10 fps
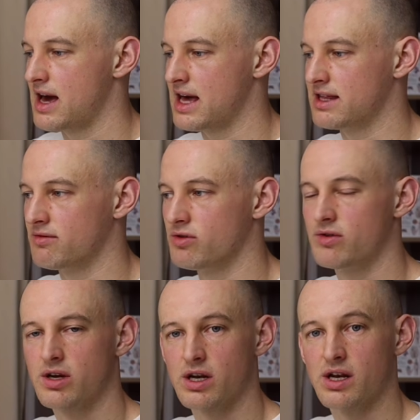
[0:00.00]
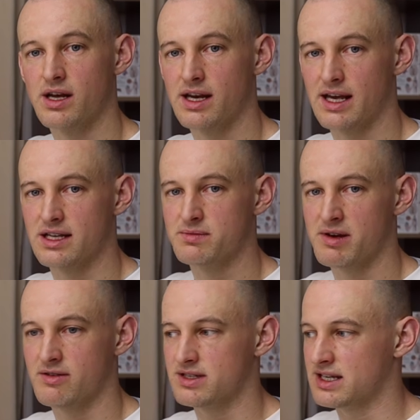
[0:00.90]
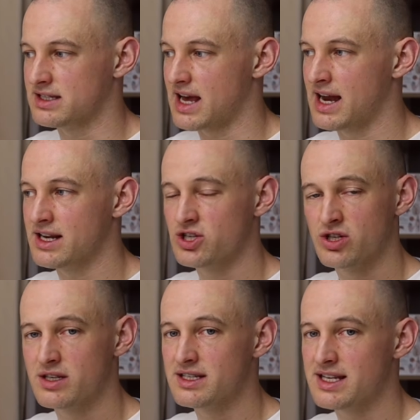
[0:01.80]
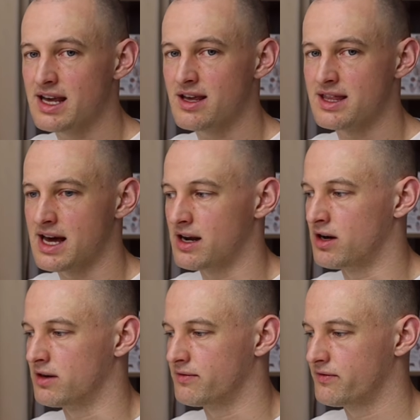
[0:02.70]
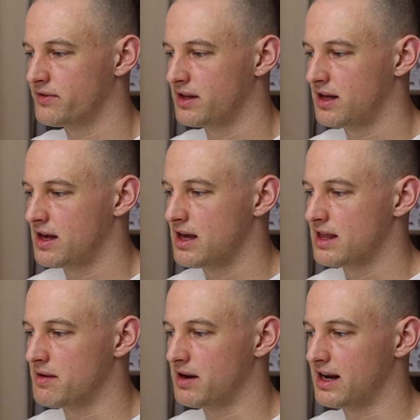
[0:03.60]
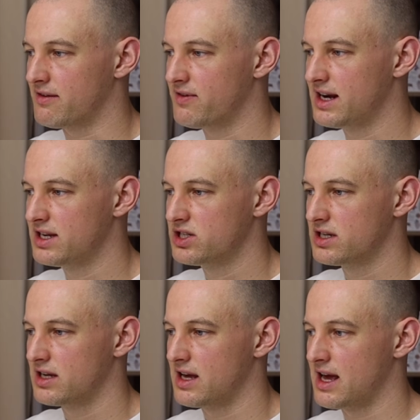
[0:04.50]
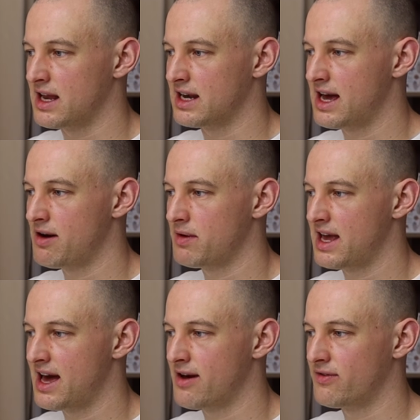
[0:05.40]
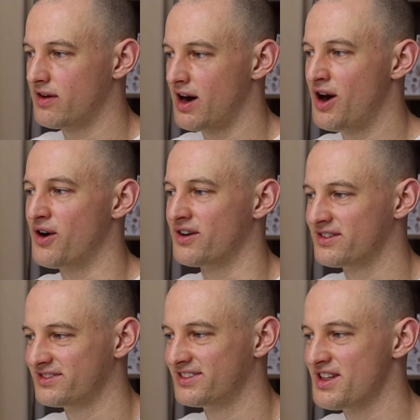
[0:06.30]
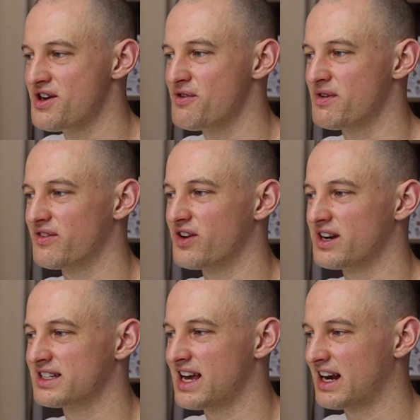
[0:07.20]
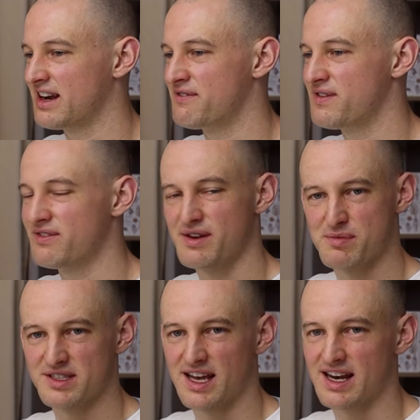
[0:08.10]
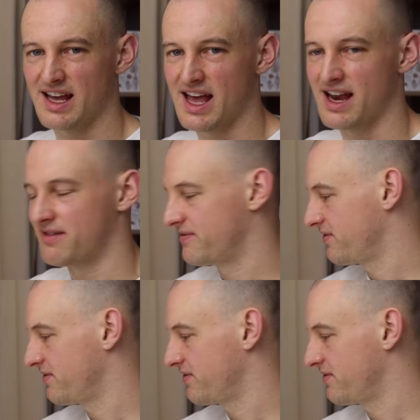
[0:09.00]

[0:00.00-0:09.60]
And they're all good learning experiences. And it shouldn't take you that long. And we click finish. And now we have, we've got exactly 50% again.